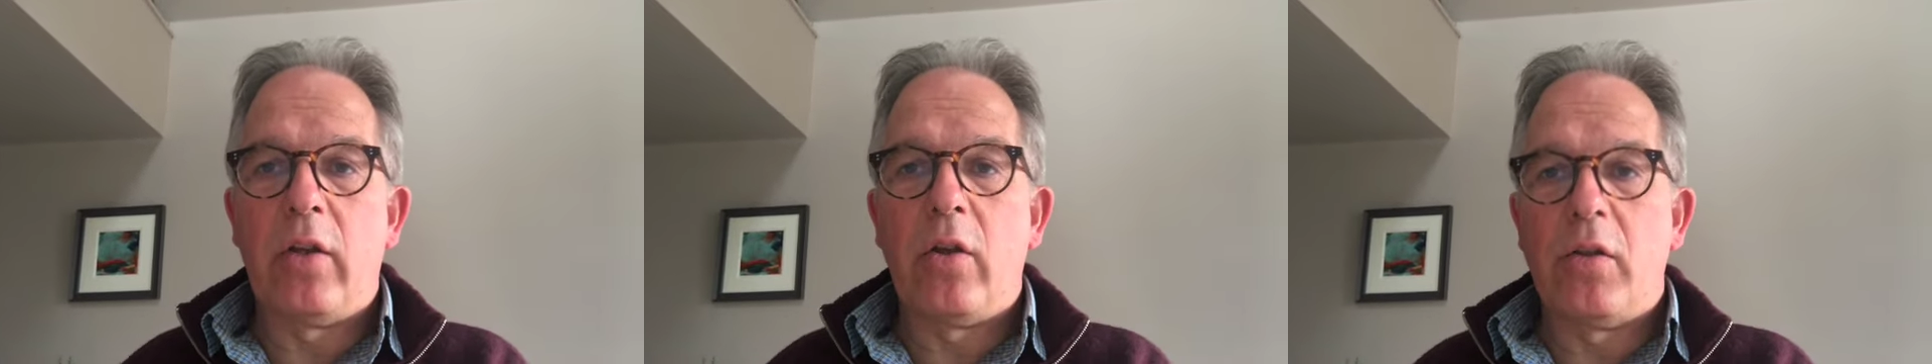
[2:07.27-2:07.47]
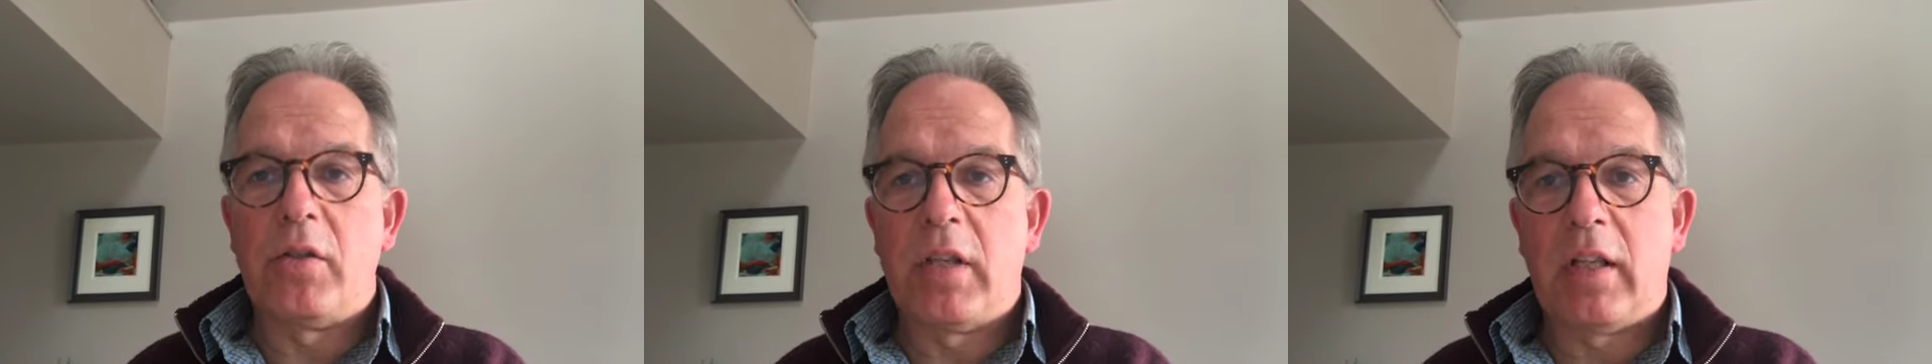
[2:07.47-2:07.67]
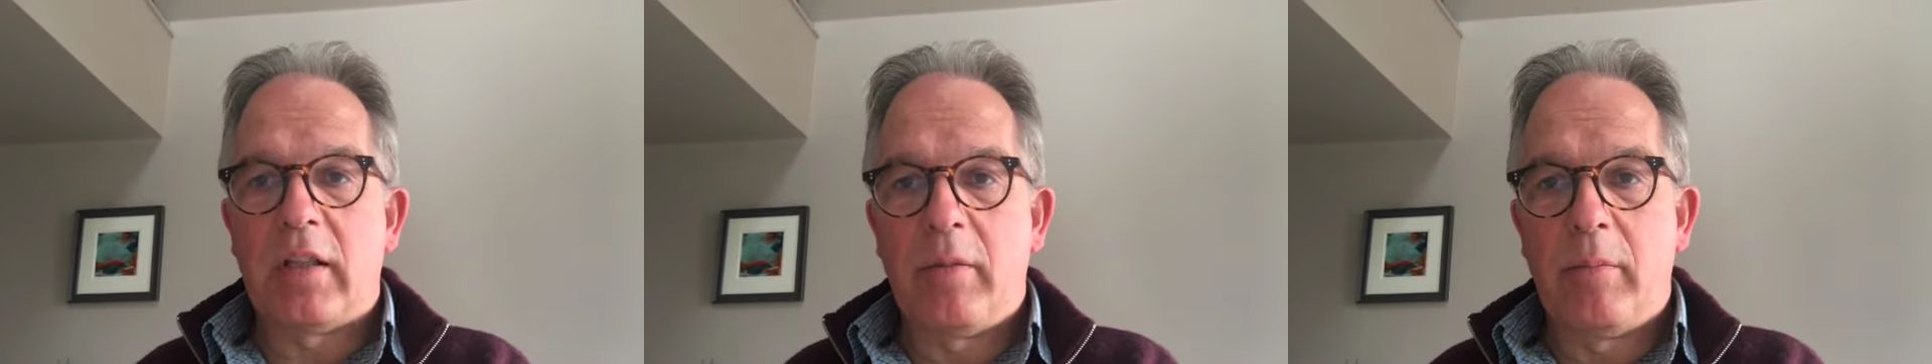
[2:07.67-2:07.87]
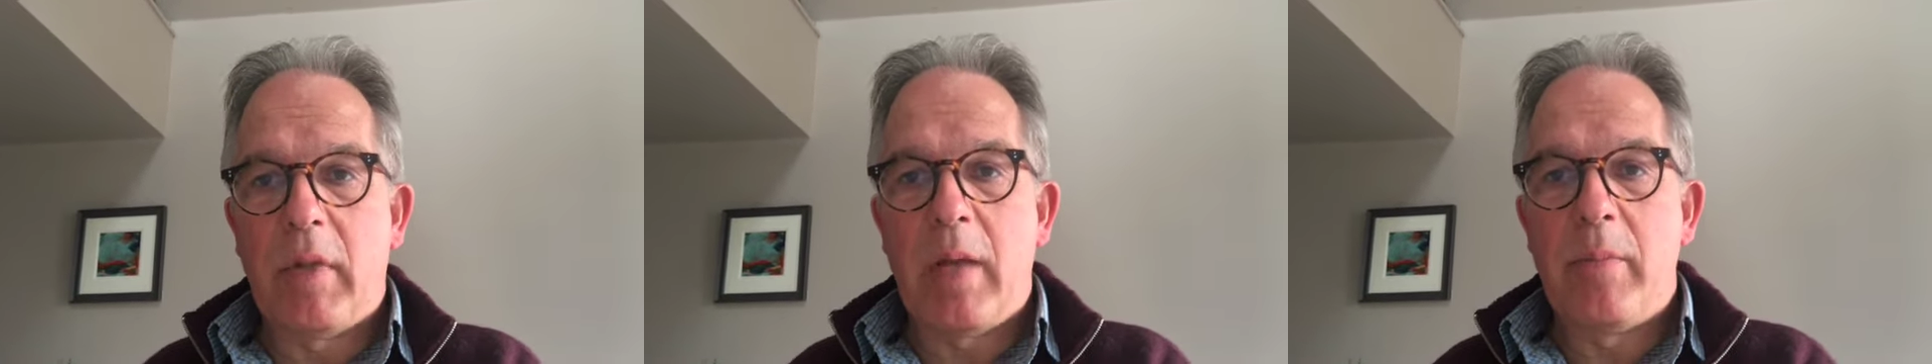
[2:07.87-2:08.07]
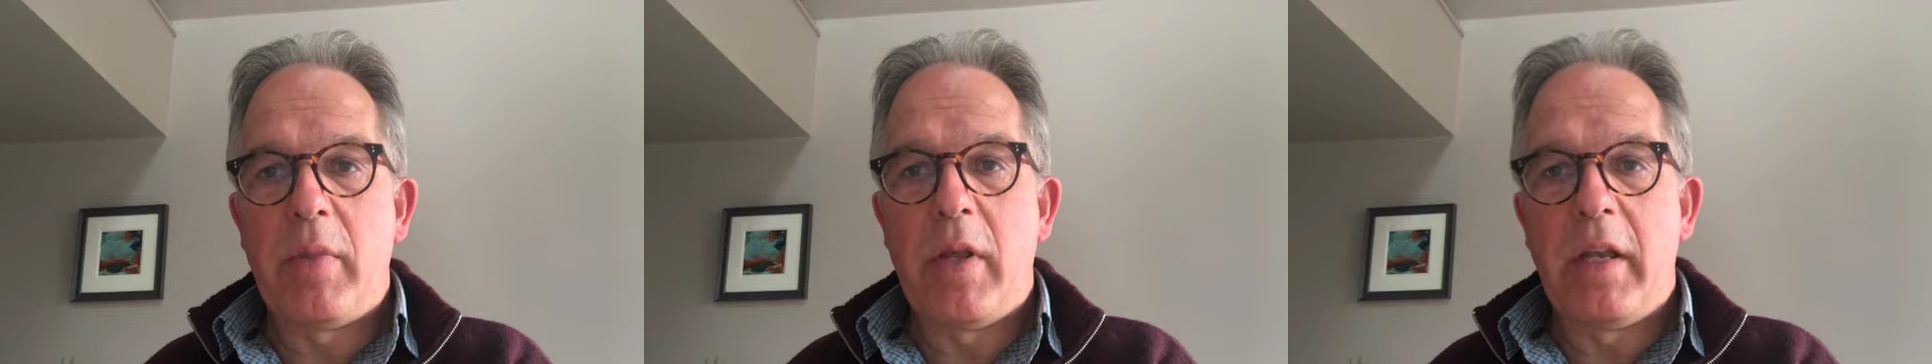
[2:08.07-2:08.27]
Contacted
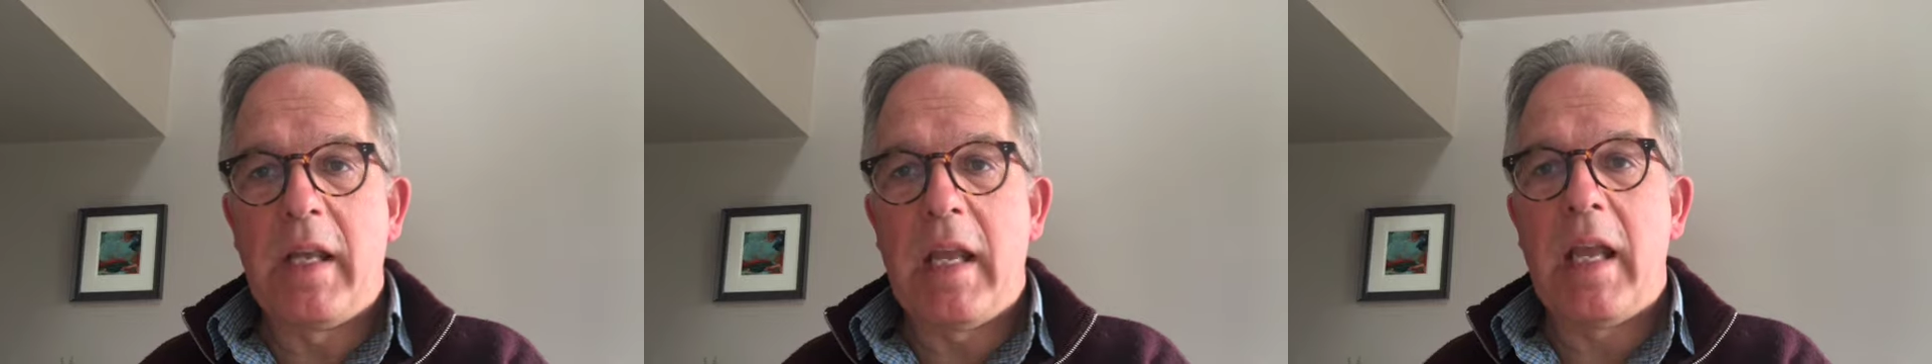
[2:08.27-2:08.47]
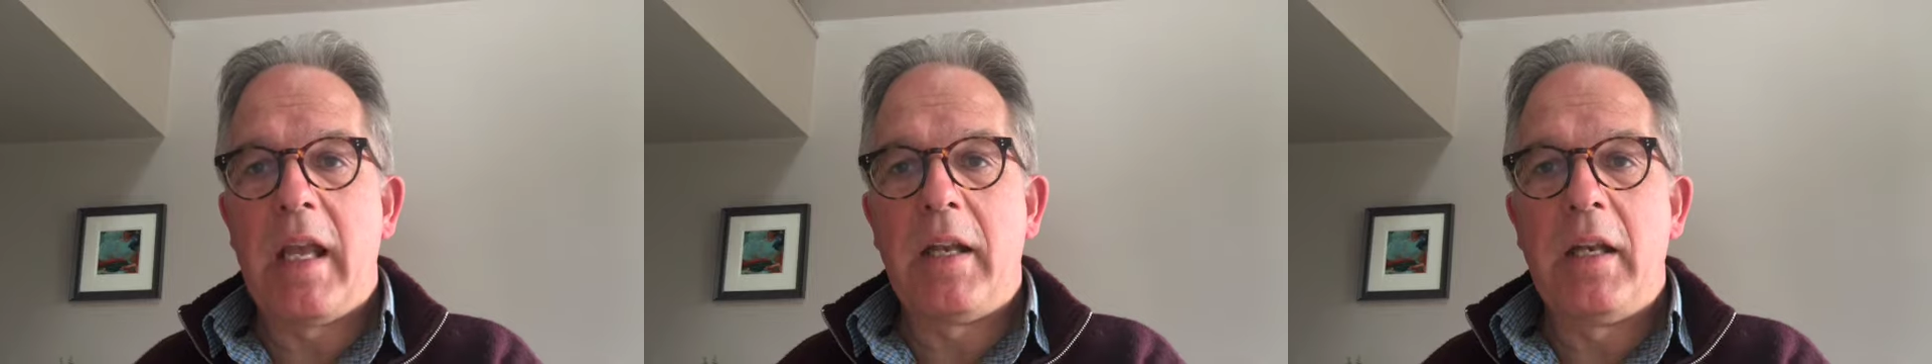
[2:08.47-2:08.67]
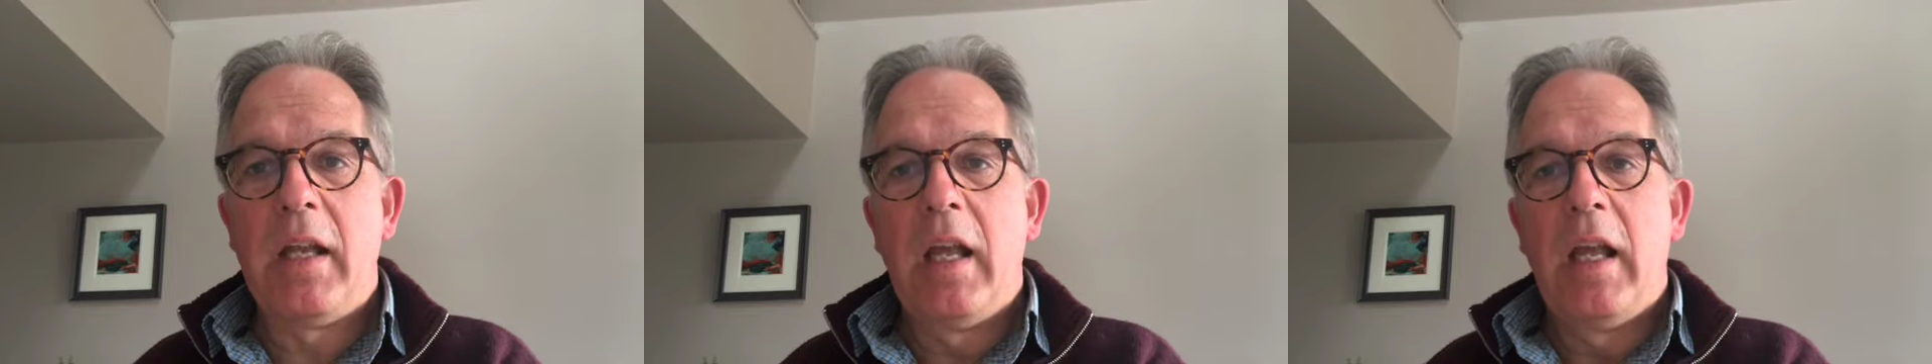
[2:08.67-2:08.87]
my MP again.